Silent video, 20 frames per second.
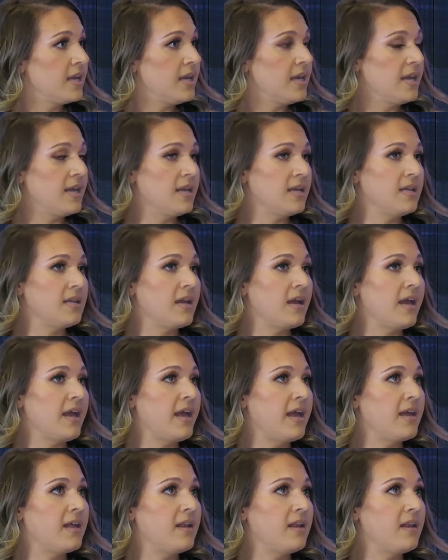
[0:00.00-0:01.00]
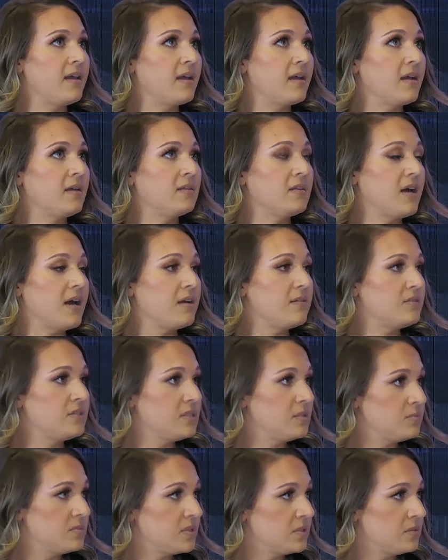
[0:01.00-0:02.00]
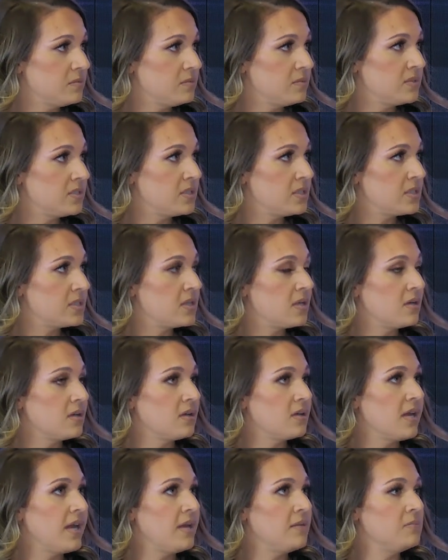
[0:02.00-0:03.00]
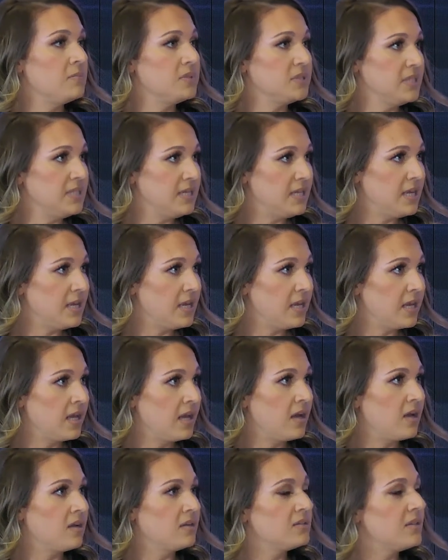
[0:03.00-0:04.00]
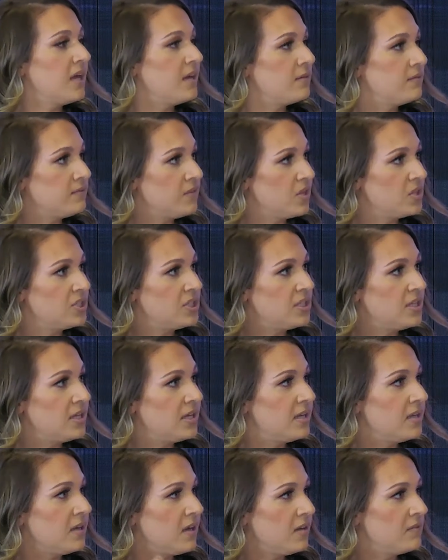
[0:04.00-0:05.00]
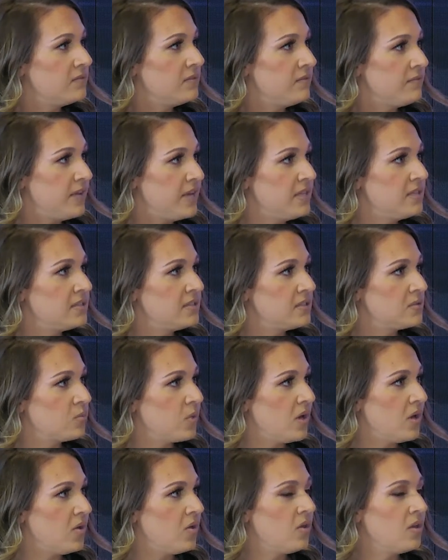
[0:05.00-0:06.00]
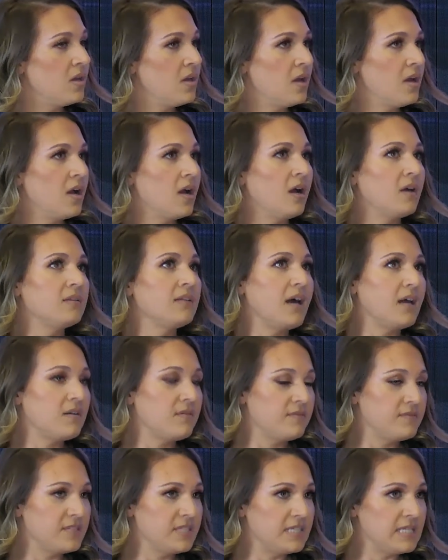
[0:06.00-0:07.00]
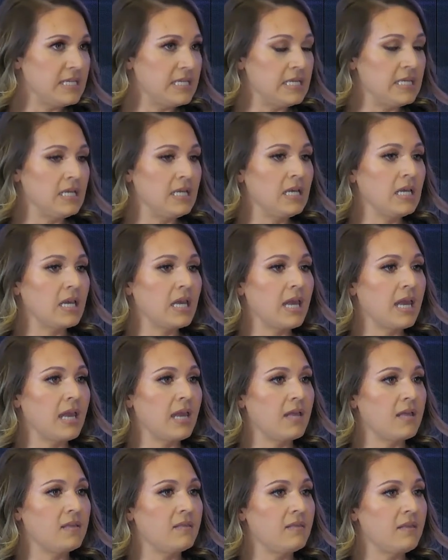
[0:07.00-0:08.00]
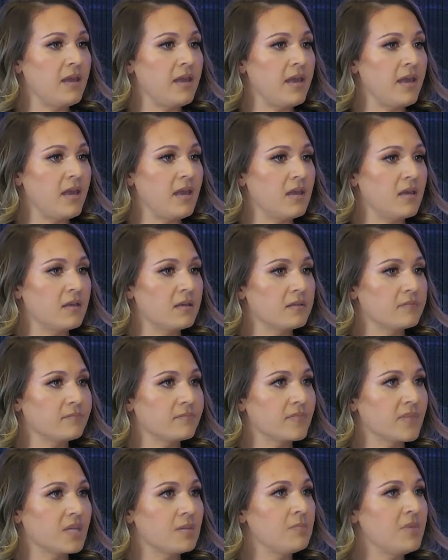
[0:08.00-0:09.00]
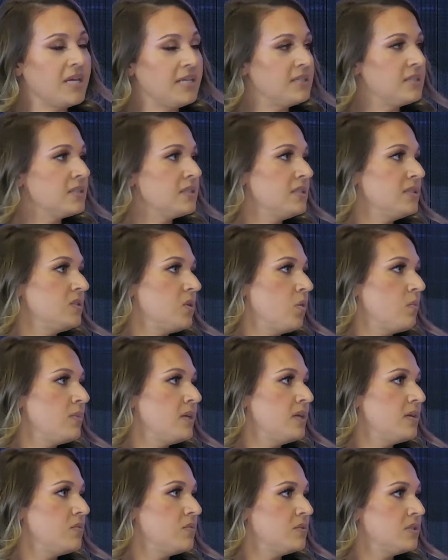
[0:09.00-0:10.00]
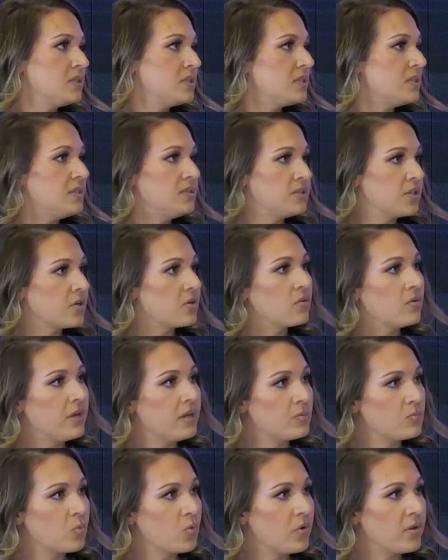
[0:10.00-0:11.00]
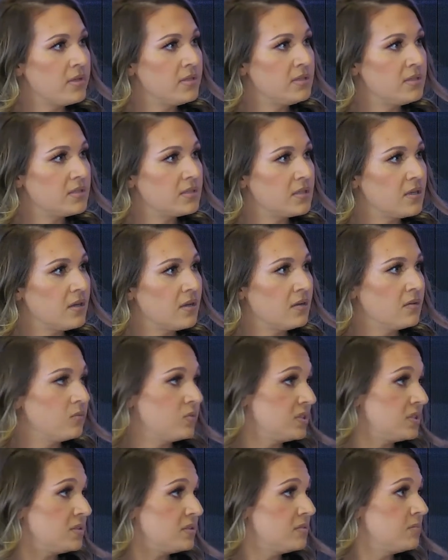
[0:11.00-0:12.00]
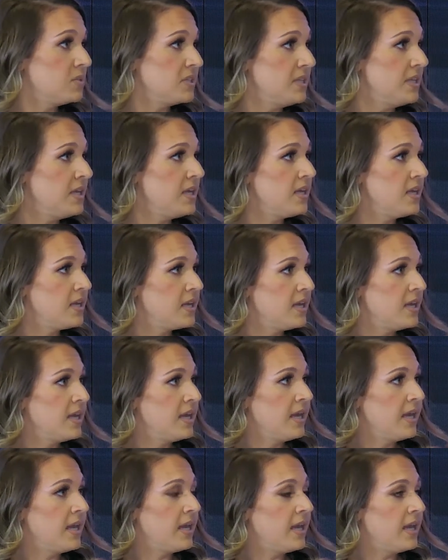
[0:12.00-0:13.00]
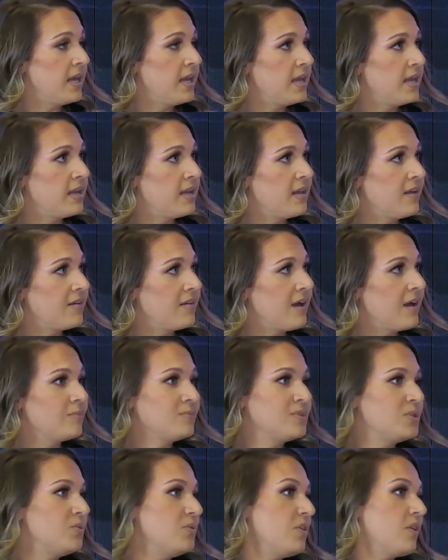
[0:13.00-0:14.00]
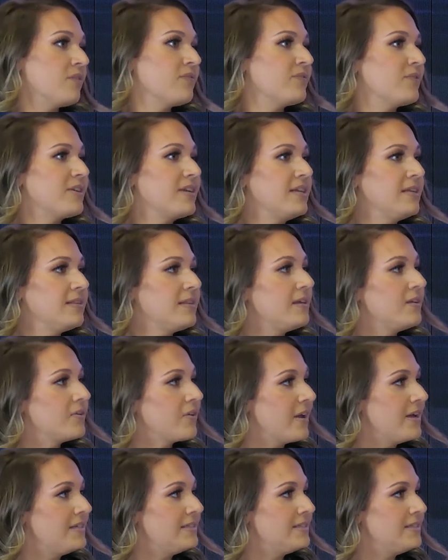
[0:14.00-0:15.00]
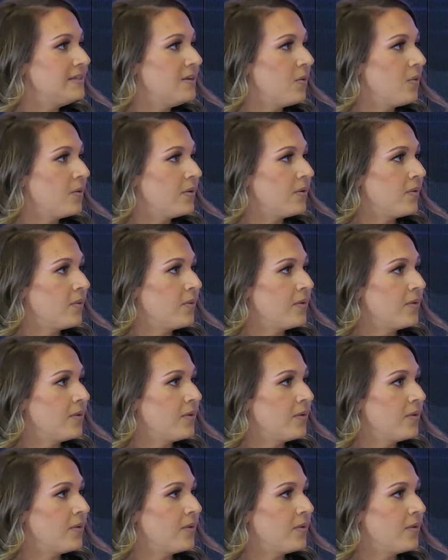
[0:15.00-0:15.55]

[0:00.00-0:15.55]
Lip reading: And I had a lot of symptoms, had bleeding, a lot of flushing of the face as well, a lot of fatigue, and they basically told me it was internal hemorrhoids was the bleeding. And I'm too young for anything crazy going on.